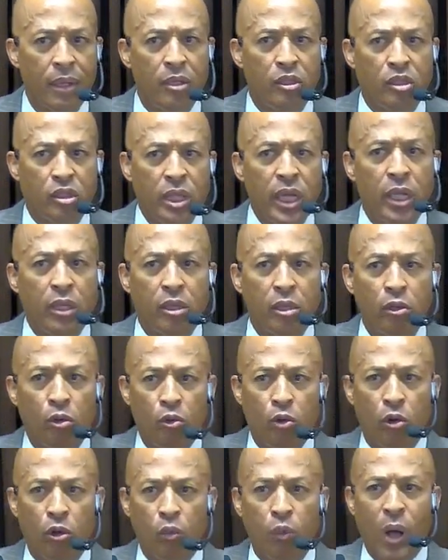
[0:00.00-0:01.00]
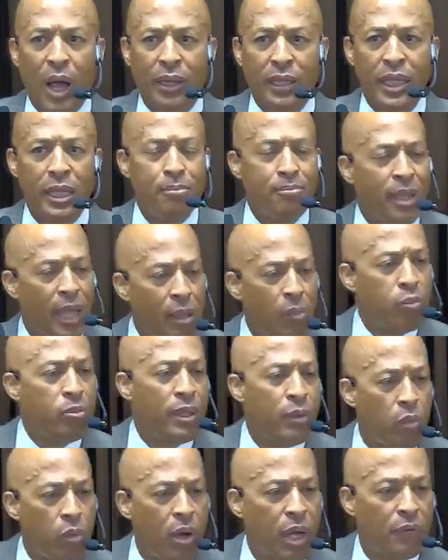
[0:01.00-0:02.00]
Seek the Lord while He may
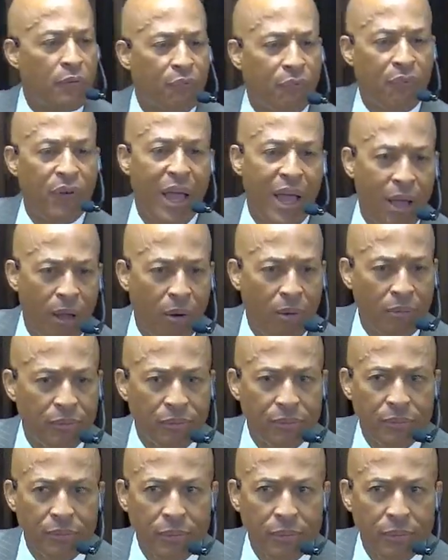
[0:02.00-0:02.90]
be what? Found.